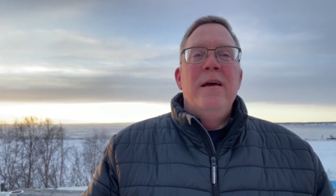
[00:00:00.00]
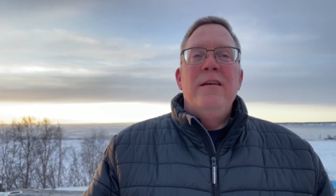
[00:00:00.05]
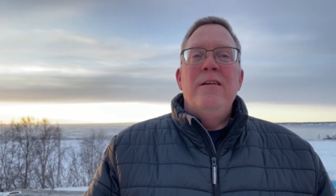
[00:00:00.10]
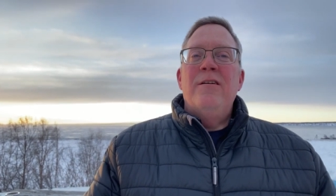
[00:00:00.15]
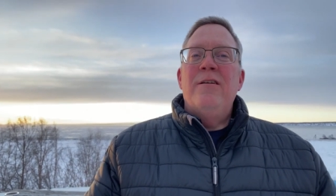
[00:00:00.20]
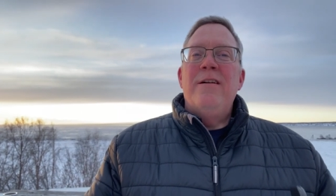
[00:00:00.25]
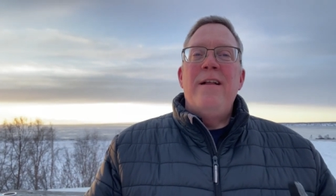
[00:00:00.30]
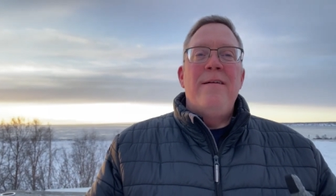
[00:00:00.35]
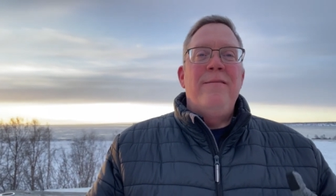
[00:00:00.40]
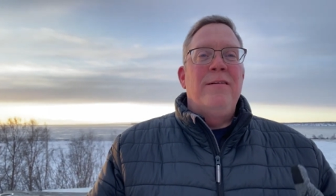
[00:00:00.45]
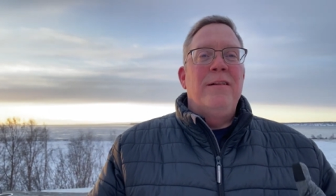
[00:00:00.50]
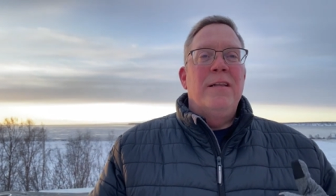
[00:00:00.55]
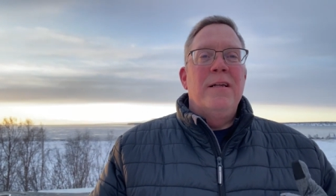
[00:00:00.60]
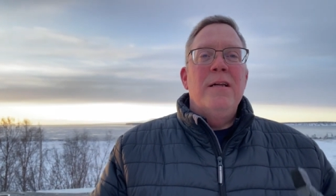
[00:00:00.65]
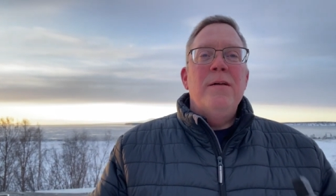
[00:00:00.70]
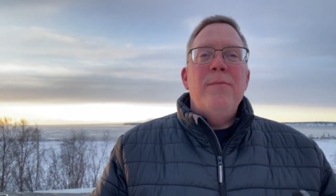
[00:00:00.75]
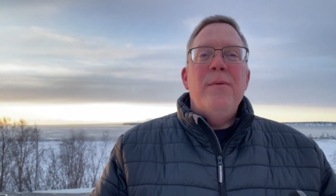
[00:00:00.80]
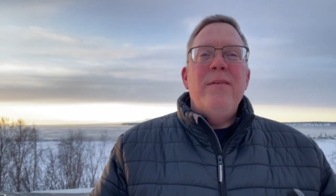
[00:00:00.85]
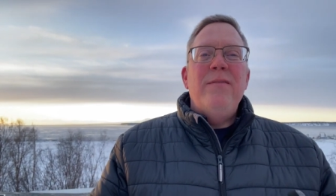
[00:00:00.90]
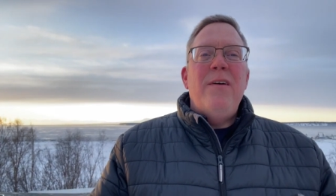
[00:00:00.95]
You're going to have a
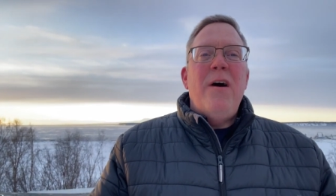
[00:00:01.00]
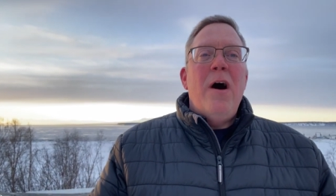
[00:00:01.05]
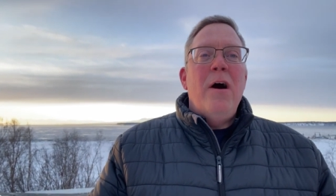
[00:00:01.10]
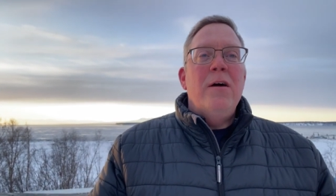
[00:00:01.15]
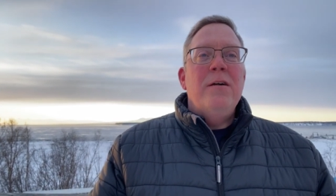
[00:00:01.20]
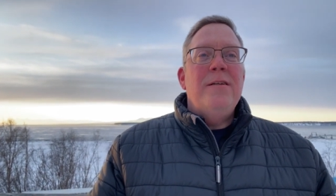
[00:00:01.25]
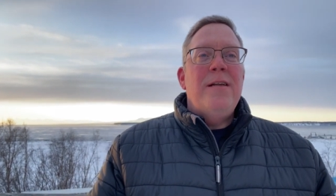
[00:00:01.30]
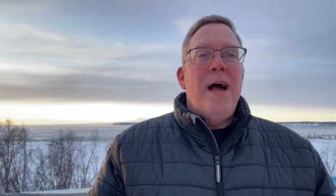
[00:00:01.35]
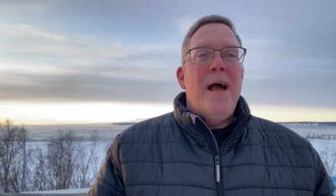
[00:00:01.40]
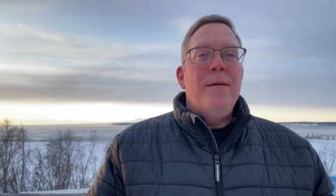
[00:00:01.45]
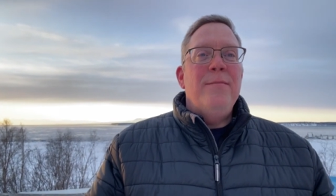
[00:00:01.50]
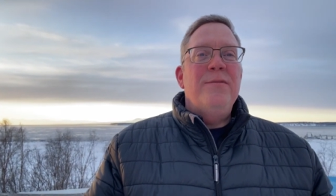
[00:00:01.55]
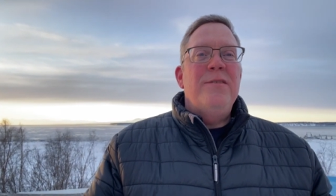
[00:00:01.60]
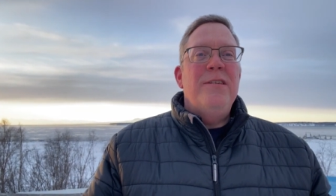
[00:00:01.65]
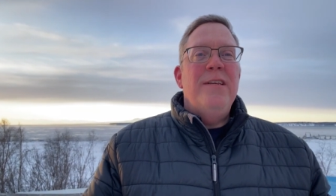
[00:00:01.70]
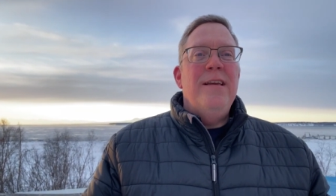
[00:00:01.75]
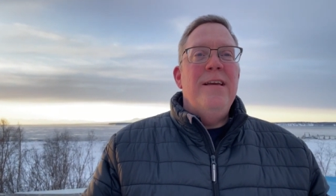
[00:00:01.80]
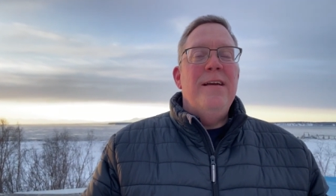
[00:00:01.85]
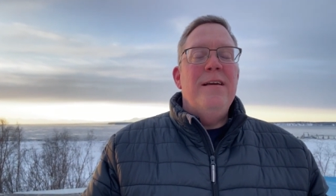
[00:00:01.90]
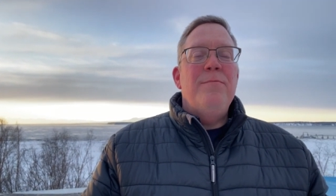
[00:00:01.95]
little bit of a hard time
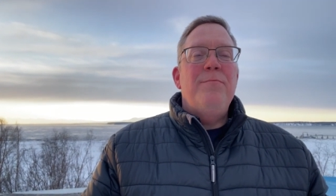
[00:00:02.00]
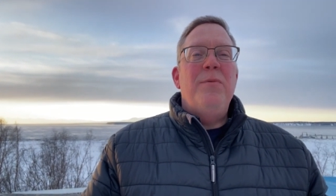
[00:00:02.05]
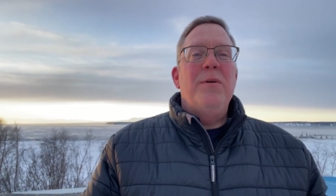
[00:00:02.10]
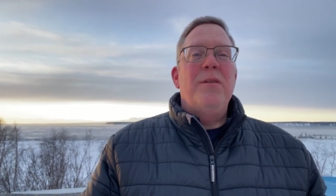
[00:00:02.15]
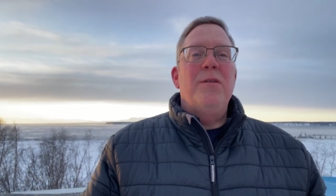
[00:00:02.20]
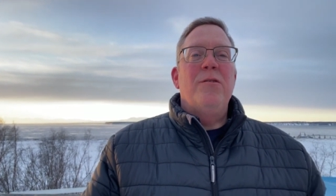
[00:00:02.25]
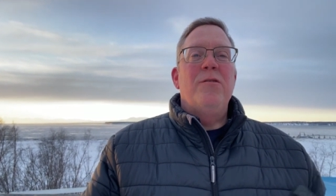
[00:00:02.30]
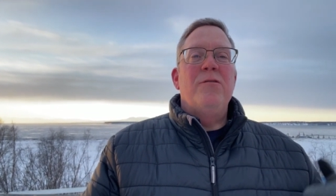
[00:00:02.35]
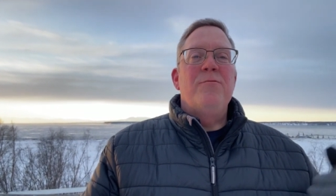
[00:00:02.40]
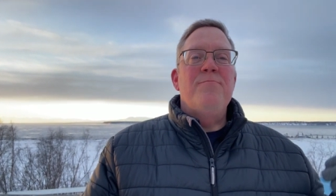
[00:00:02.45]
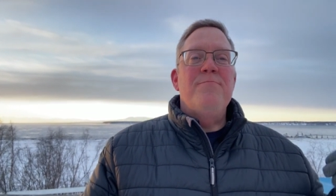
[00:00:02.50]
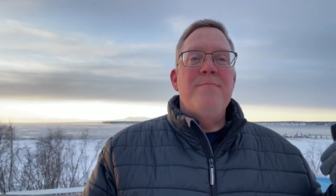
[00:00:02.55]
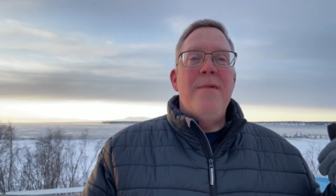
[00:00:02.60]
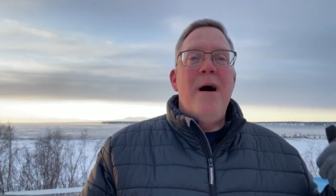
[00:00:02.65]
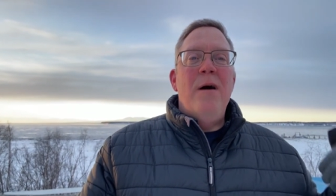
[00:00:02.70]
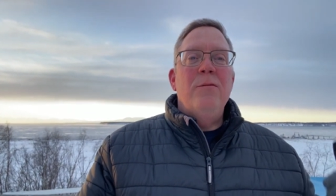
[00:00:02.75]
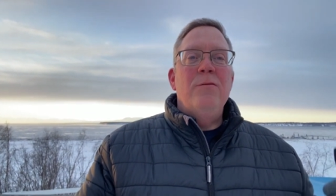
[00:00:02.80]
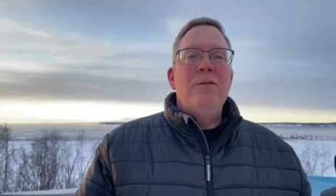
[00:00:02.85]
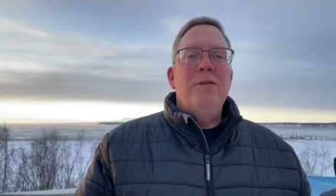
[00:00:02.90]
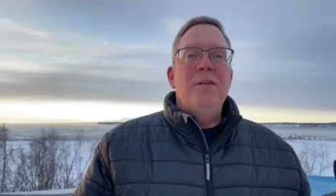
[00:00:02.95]
seeing it, but there's
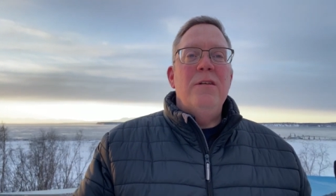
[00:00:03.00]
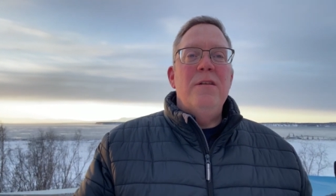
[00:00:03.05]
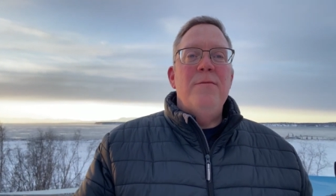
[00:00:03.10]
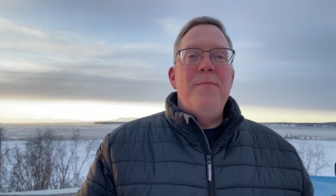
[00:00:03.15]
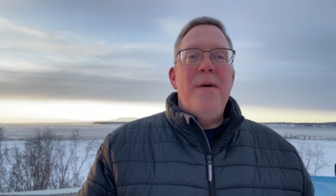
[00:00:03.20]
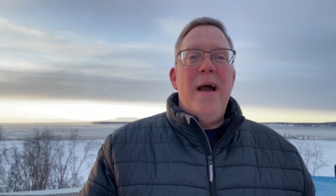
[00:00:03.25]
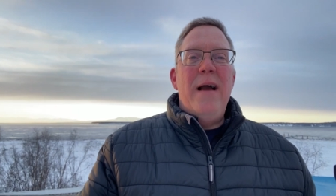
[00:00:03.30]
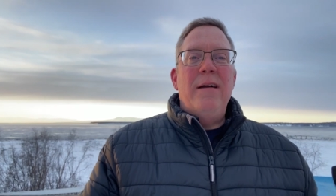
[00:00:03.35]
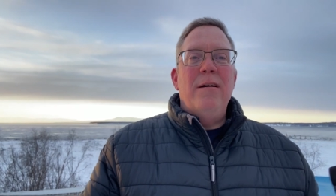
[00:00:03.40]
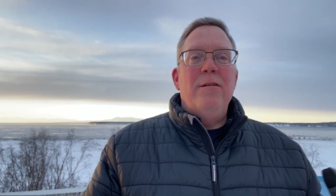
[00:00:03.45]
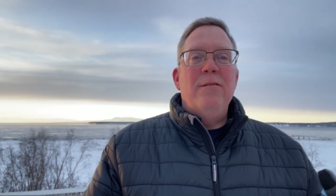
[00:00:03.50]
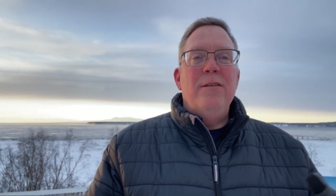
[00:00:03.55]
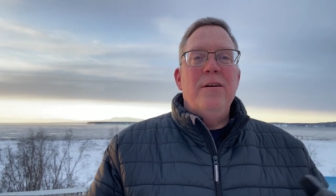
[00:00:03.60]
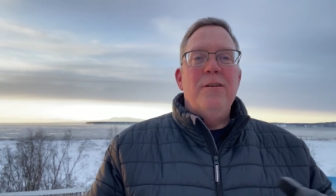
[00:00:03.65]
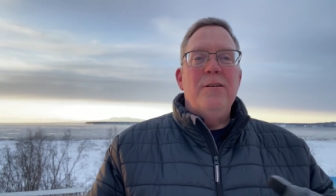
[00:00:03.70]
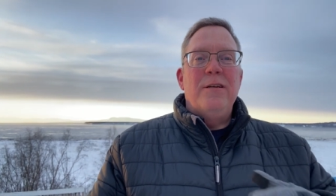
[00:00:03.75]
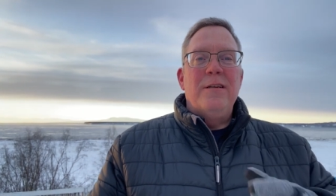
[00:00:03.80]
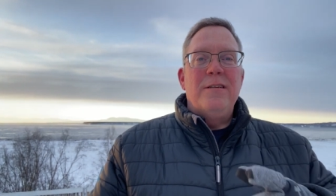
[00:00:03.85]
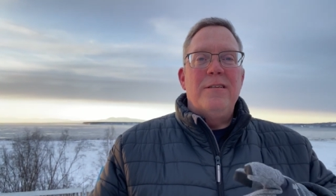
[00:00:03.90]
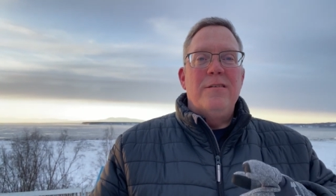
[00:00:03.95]
mountains in the background
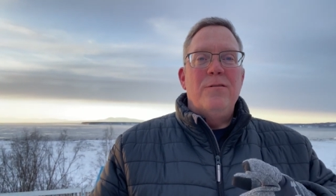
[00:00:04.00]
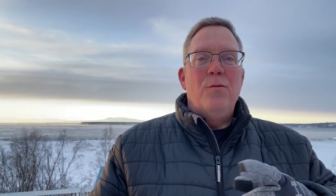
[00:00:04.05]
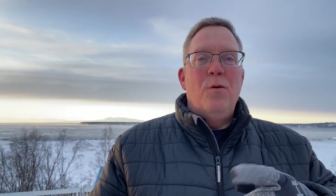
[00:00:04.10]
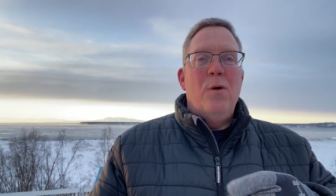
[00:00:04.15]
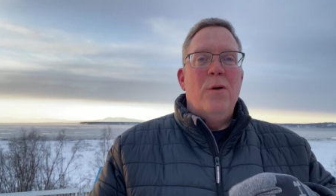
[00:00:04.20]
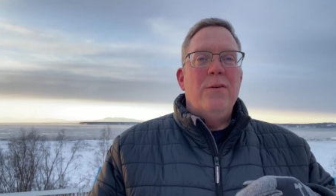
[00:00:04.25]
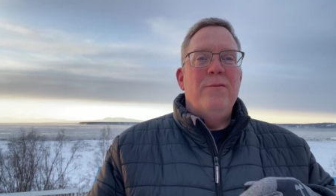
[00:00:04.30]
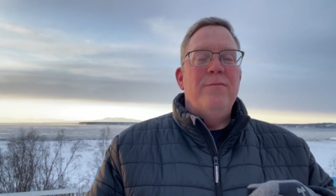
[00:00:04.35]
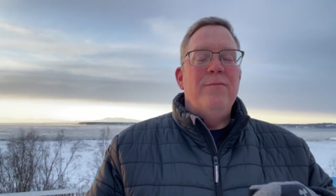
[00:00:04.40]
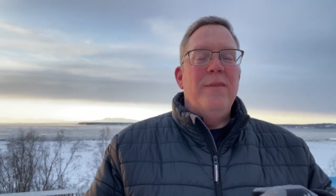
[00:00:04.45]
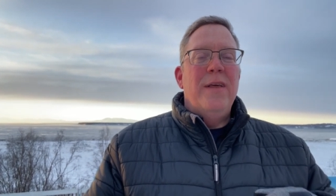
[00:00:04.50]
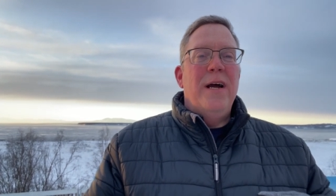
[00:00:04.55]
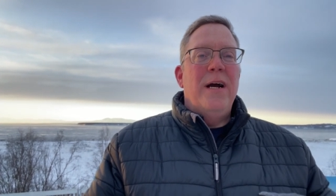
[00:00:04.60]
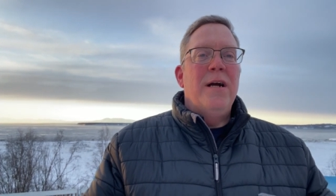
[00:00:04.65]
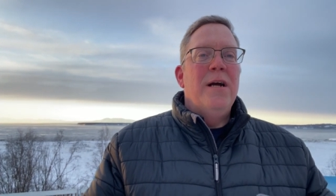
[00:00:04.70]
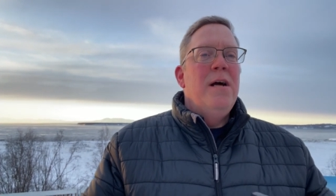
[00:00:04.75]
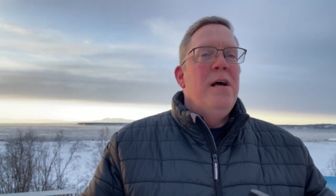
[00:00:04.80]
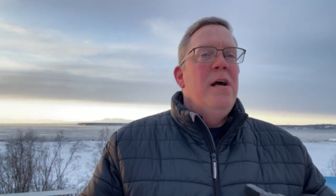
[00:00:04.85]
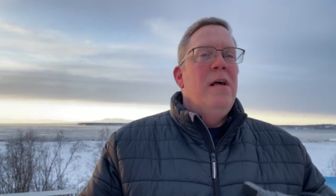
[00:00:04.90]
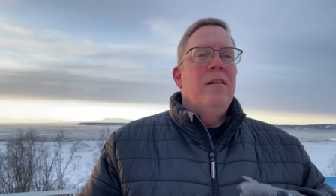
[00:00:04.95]
there. You can see one of them
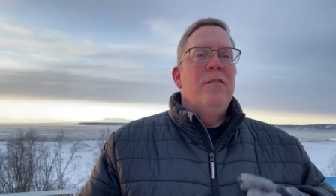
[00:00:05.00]
there.